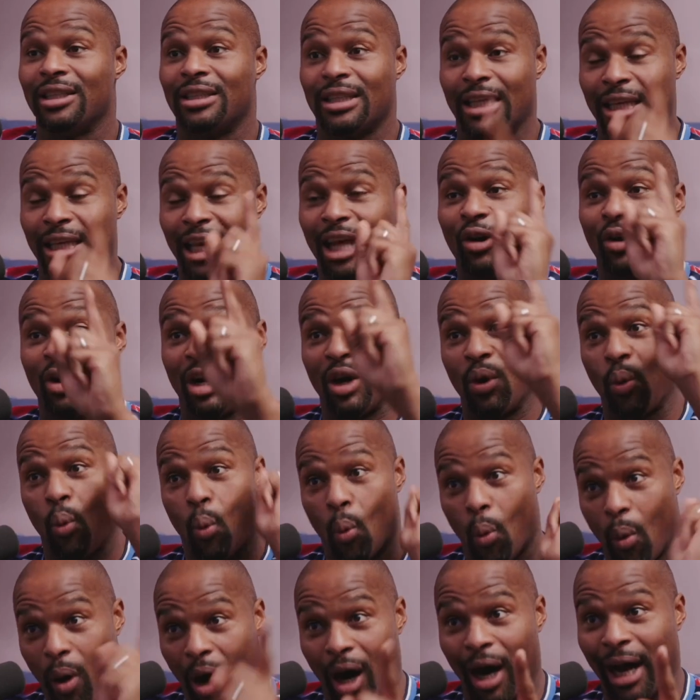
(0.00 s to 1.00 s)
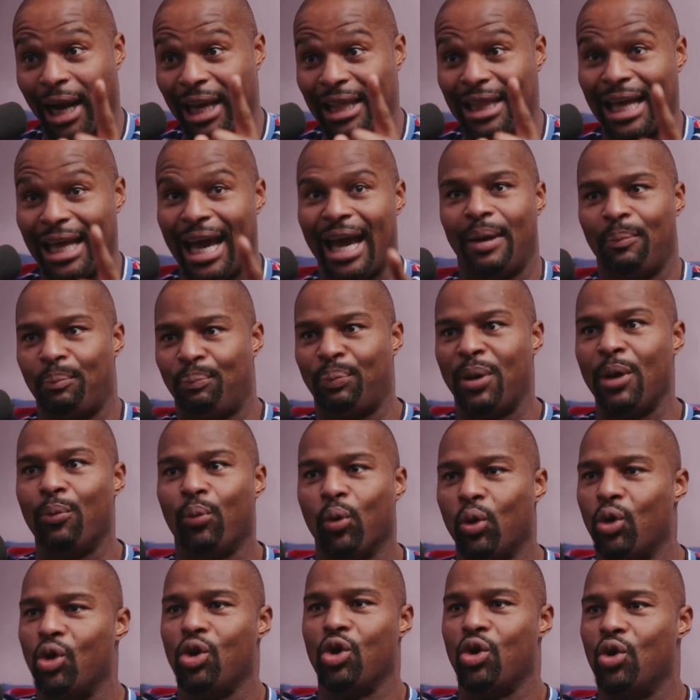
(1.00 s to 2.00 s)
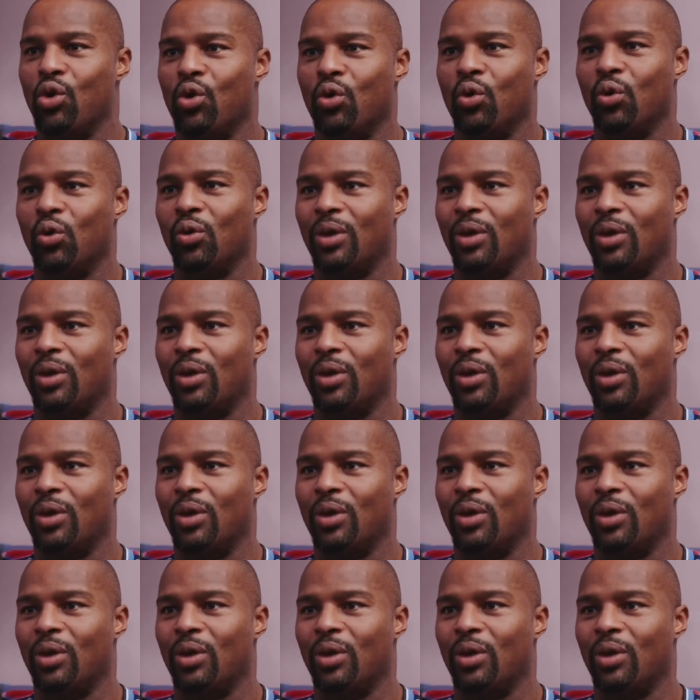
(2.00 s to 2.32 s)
literally one that people knew.